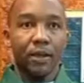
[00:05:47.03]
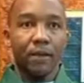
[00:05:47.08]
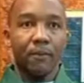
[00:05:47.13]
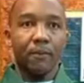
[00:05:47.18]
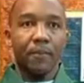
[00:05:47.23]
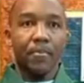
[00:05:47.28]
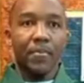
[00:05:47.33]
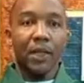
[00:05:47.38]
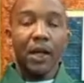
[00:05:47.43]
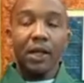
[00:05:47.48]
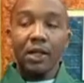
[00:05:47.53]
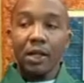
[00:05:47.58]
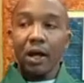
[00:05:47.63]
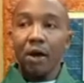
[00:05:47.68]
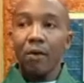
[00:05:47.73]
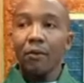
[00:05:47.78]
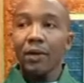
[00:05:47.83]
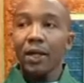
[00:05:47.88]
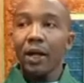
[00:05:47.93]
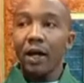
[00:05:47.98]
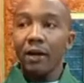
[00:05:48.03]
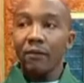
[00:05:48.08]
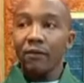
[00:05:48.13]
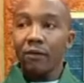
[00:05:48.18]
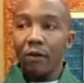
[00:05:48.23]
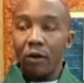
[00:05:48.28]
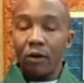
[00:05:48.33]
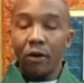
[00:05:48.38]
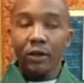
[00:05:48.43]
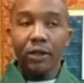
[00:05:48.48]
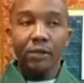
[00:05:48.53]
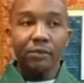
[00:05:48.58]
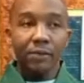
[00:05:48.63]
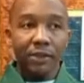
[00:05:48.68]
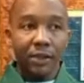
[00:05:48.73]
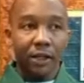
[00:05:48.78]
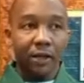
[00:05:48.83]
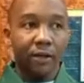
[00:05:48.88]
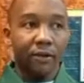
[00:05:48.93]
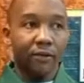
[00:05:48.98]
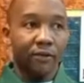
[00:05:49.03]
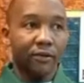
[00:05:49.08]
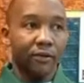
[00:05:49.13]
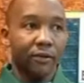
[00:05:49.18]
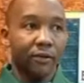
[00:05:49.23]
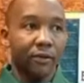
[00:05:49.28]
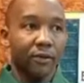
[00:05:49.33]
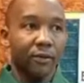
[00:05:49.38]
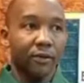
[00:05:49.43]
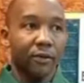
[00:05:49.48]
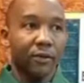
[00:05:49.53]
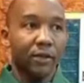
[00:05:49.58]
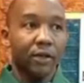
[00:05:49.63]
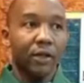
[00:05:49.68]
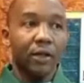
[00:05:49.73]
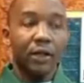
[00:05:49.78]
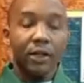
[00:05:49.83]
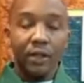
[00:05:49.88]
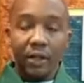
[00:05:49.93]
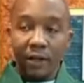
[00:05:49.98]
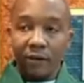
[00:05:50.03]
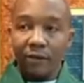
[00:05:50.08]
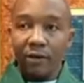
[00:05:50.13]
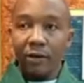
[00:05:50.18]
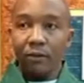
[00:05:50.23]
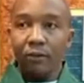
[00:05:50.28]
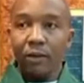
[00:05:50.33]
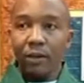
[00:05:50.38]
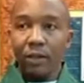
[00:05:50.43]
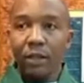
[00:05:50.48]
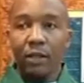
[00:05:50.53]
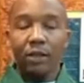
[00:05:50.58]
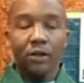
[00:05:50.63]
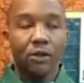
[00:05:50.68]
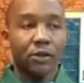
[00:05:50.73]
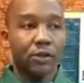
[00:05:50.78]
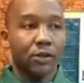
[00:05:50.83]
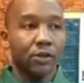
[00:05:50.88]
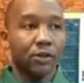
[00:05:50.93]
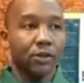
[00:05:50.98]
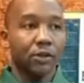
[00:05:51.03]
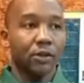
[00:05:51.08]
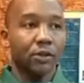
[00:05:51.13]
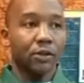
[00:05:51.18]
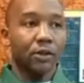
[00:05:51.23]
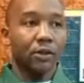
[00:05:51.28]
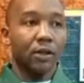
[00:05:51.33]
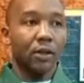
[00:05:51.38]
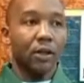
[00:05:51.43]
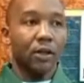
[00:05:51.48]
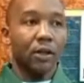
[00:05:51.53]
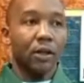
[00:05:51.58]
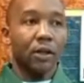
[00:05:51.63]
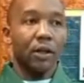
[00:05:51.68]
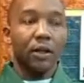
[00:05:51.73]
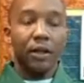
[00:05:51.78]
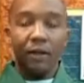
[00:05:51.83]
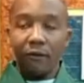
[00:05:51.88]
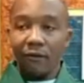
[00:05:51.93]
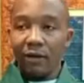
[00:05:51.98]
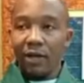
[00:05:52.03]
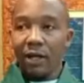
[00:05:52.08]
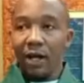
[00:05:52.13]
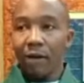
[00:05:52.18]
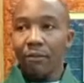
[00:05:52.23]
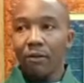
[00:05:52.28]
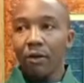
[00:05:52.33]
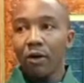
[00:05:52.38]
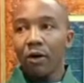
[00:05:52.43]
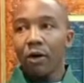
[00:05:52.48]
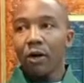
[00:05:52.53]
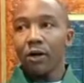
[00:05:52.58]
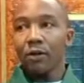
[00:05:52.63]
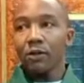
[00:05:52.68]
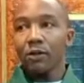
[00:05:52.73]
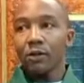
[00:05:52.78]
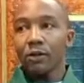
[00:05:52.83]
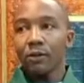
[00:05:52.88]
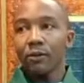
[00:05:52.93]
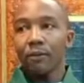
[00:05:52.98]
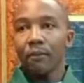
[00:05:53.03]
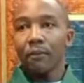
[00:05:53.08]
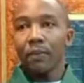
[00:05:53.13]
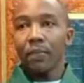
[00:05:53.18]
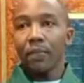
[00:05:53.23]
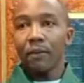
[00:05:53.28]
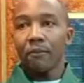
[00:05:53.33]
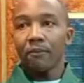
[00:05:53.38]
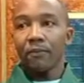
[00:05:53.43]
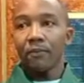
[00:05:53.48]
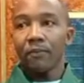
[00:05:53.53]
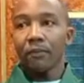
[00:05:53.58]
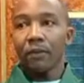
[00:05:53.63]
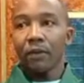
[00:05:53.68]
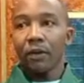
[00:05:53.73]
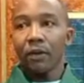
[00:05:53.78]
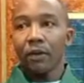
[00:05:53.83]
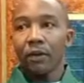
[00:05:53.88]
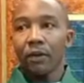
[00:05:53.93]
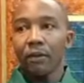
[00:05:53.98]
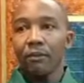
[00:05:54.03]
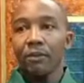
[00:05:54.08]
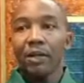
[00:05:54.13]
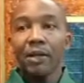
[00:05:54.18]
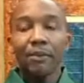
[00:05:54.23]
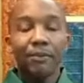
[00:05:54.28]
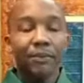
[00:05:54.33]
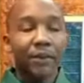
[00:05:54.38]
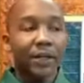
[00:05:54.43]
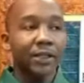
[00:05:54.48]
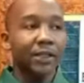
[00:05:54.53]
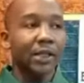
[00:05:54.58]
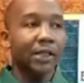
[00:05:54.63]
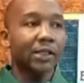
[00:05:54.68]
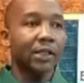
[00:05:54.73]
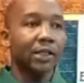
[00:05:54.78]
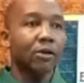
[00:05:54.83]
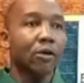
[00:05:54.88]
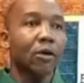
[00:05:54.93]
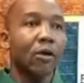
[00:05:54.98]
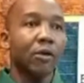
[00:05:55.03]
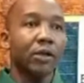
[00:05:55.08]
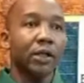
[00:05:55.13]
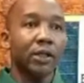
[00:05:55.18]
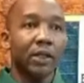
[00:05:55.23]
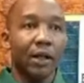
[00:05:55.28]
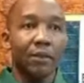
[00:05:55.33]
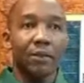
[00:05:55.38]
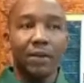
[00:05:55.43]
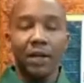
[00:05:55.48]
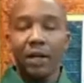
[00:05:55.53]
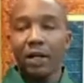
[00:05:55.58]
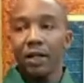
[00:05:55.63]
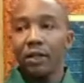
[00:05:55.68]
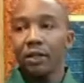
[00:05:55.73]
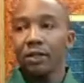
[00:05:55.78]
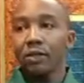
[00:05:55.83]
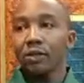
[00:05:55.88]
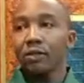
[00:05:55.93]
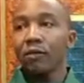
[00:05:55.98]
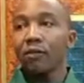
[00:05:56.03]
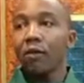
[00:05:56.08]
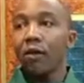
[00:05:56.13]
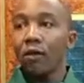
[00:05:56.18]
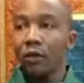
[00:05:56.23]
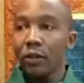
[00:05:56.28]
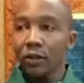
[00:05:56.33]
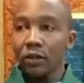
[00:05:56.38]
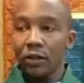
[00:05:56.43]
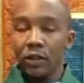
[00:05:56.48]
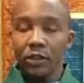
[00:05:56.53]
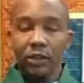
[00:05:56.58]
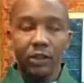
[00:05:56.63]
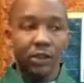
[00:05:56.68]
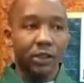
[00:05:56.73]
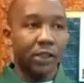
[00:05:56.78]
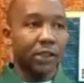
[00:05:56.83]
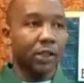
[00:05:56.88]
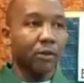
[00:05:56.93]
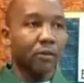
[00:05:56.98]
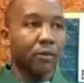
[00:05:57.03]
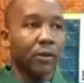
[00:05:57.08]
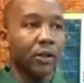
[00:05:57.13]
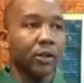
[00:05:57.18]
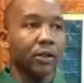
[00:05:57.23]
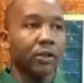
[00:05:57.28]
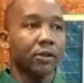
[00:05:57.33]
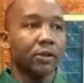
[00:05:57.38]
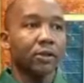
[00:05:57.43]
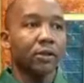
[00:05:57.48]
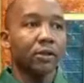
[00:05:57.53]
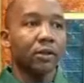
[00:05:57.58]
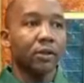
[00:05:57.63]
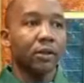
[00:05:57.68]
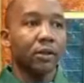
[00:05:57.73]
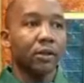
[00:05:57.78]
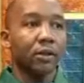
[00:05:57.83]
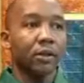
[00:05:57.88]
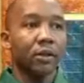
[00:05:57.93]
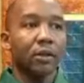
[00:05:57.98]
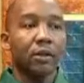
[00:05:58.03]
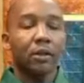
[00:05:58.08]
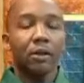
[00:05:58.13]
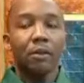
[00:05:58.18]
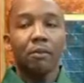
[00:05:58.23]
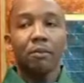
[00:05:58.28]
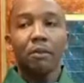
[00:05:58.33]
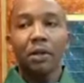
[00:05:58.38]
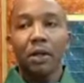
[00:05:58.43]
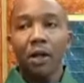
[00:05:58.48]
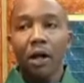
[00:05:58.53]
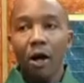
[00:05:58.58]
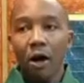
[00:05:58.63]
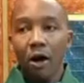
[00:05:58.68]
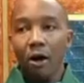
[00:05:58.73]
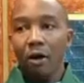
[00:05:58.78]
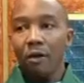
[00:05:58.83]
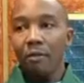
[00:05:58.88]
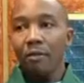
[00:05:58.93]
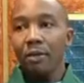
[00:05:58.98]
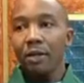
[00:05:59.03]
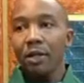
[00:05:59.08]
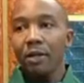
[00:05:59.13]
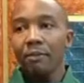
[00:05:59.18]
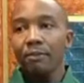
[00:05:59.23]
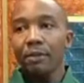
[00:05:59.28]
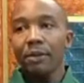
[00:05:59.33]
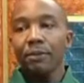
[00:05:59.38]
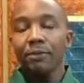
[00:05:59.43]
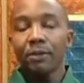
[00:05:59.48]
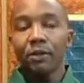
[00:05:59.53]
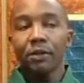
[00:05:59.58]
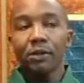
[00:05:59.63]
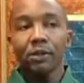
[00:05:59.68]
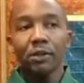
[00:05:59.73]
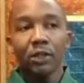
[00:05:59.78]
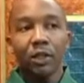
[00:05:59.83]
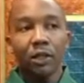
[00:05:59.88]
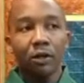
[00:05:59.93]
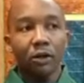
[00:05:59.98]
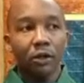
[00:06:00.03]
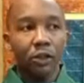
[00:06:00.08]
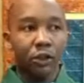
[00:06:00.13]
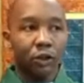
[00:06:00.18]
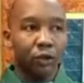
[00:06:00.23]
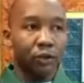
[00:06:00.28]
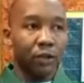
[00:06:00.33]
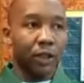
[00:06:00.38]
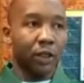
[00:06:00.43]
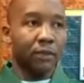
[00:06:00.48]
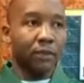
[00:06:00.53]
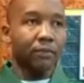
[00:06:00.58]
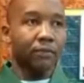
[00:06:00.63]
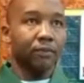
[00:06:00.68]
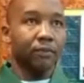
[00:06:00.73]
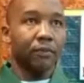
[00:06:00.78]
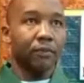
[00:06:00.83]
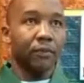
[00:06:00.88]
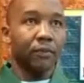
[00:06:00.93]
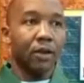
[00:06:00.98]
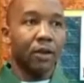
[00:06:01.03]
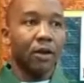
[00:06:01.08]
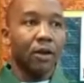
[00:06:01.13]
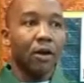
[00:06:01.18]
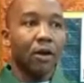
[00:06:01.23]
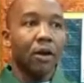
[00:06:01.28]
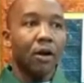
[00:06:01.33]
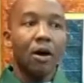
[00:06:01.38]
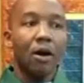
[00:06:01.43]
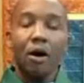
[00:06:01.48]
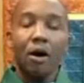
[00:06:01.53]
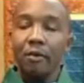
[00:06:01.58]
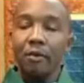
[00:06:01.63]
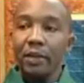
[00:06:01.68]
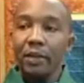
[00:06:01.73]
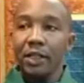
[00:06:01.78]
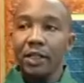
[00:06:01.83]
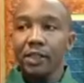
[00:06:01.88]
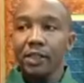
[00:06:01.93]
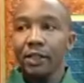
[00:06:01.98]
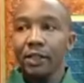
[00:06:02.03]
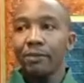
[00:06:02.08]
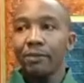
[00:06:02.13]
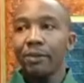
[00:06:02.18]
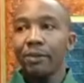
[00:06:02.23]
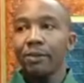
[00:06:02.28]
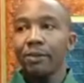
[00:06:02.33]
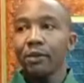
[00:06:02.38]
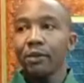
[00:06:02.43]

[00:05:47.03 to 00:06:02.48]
And now we have God himself living within us, living among us, being present in all the tabernacles of all the churches in the world. But how many people still rush to him? How many sick people still